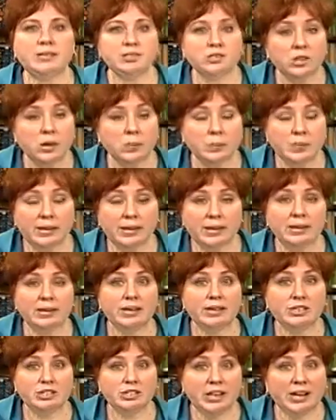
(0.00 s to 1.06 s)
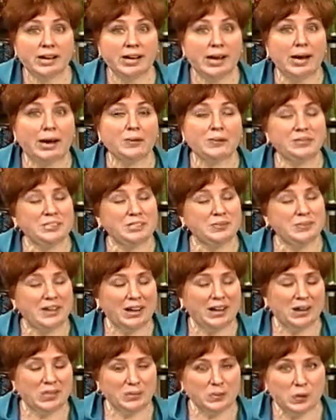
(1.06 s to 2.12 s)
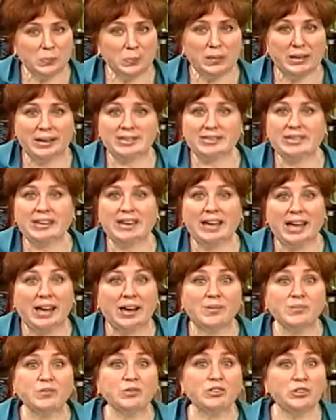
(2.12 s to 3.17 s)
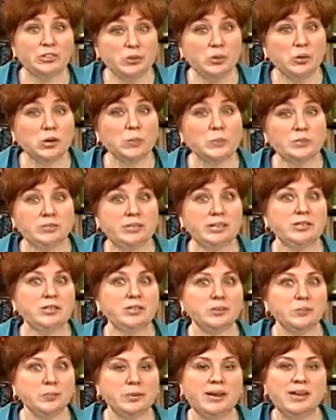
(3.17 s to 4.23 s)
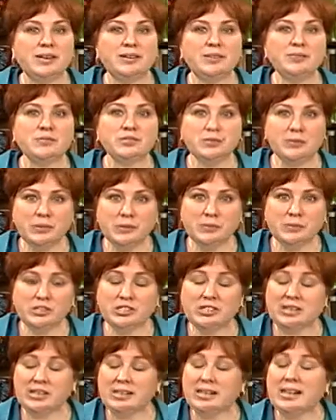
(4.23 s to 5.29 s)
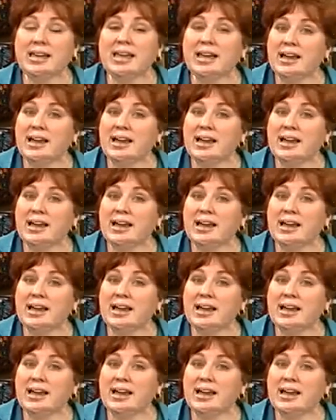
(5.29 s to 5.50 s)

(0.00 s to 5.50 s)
and stop in and check out and see what kind of throat plates they have for your particular brand of sewing machine.